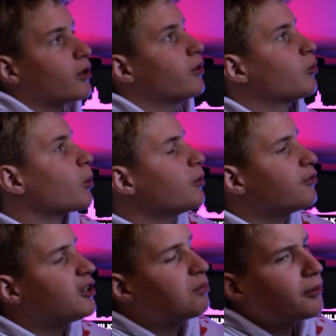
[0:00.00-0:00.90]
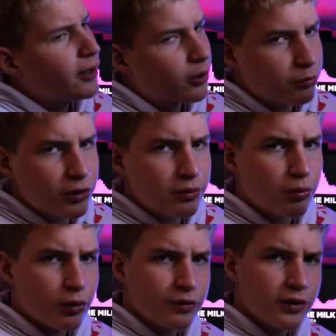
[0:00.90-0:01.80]
in the normal Fazeberry, I got really
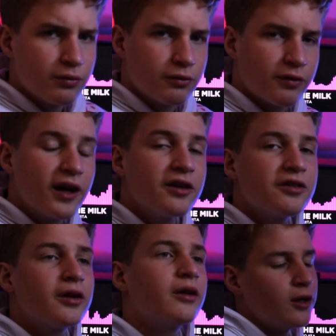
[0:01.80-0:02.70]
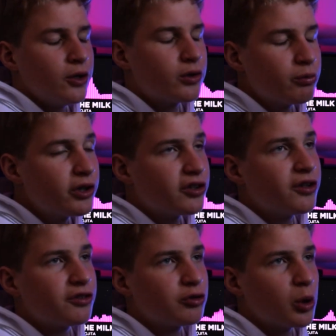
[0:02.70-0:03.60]
bored of it fast. You can really taste
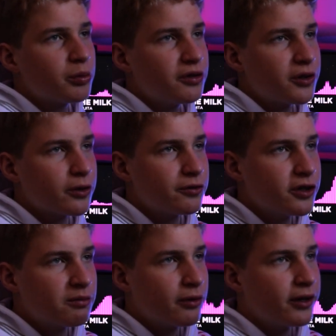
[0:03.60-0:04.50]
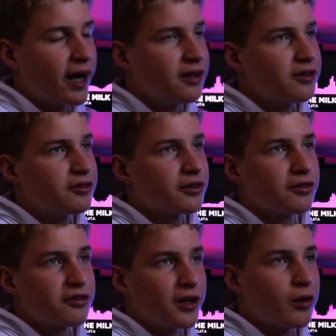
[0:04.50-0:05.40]
the strawberry in Sour Fazeberry, and it's just
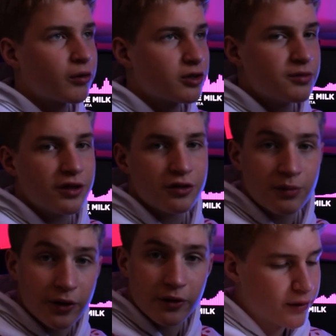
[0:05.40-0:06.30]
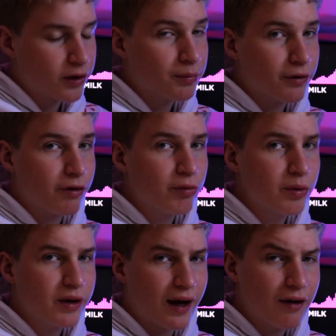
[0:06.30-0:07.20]
sour, which makes it better. And then number 3,
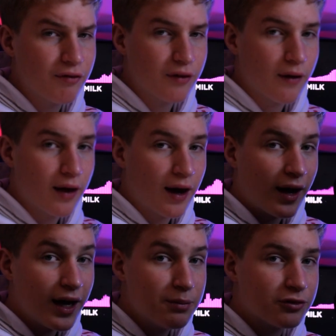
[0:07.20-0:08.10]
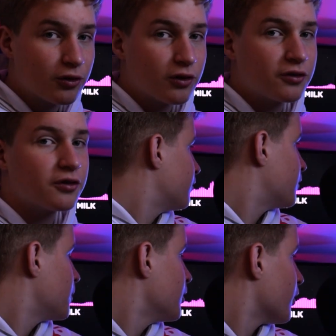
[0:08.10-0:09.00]
we have Hype Sauce.
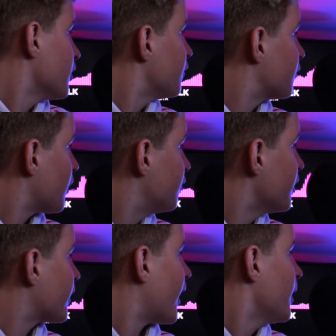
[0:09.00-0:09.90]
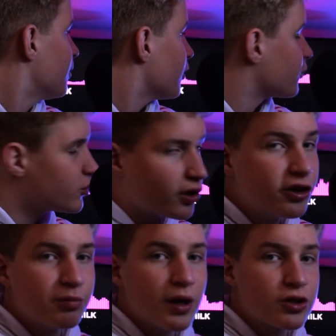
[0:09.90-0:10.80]
To be honest, I feel like Hype Sauce and Shiny
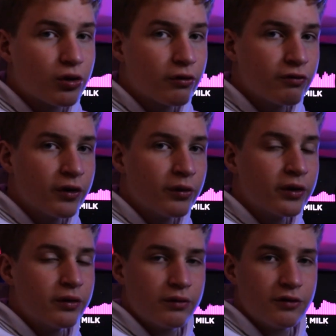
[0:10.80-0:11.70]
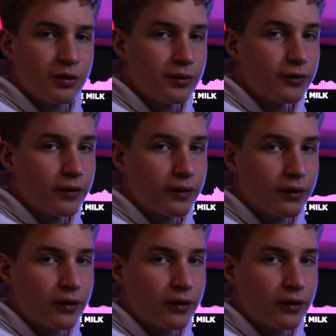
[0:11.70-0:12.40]
Splash are very similar.